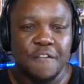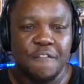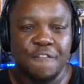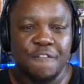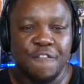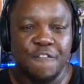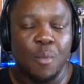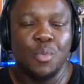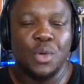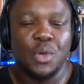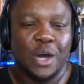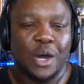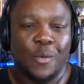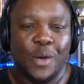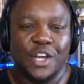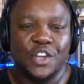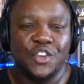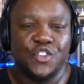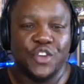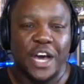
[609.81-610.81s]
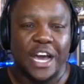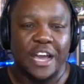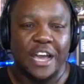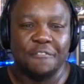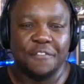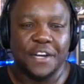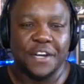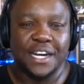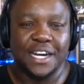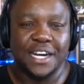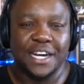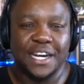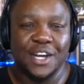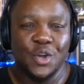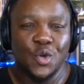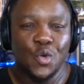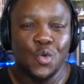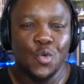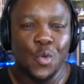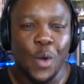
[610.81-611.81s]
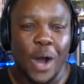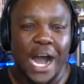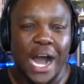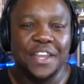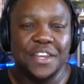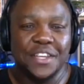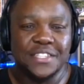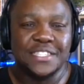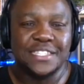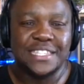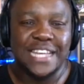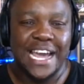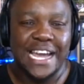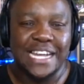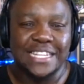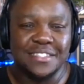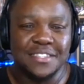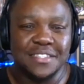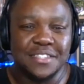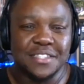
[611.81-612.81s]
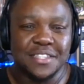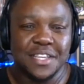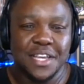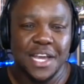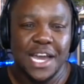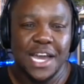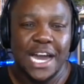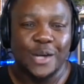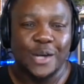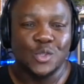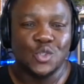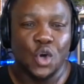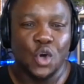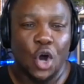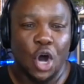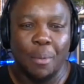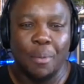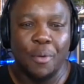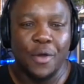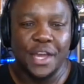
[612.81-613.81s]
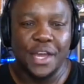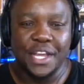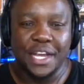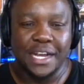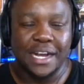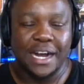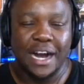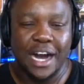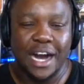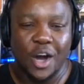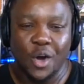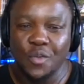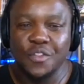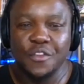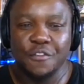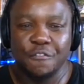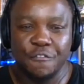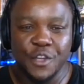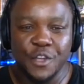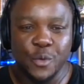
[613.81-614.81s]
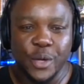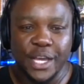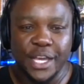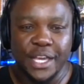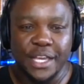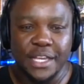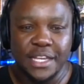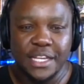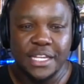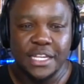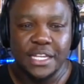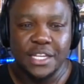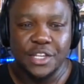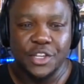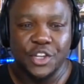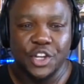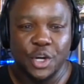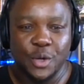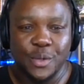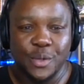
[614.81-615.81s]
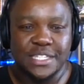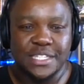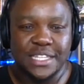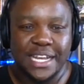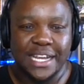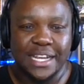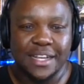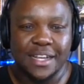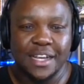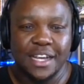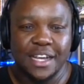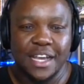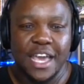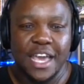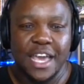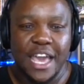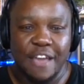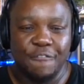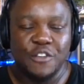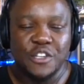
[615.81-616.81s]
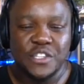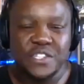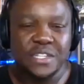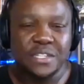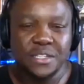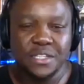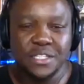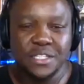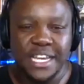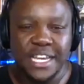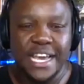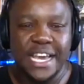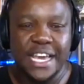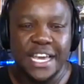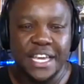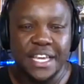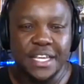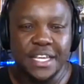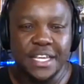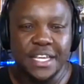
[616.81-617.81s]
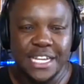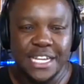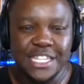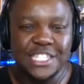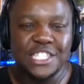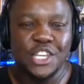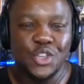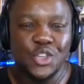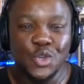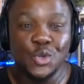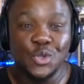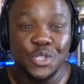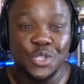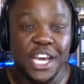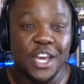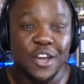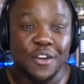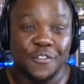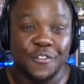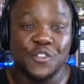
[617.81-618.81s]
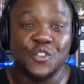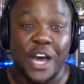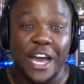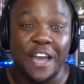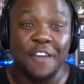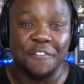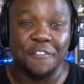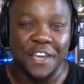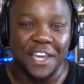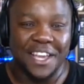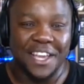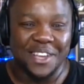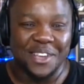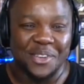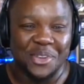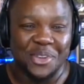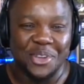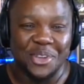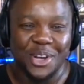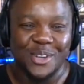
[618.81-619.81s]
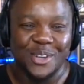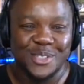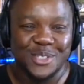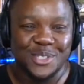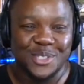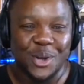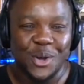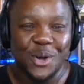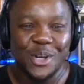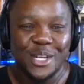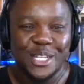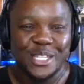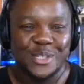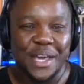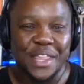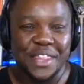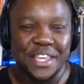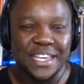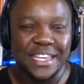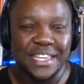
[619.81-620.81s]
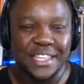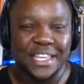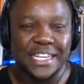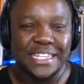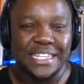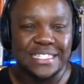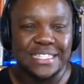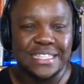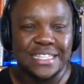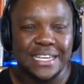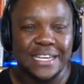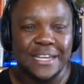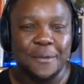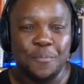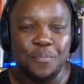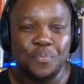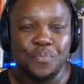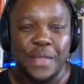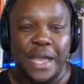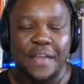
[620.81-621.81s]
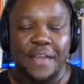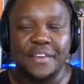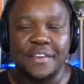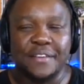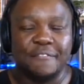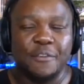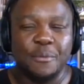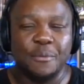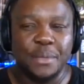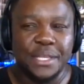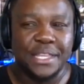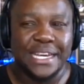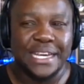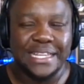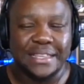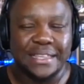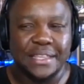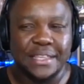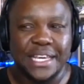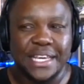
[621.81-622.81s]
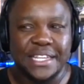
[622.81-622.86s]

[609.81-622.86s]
Formula One driver who understands how to operate a car on the freeway. It's like every single day is a new day of driving, So I think I think for me that's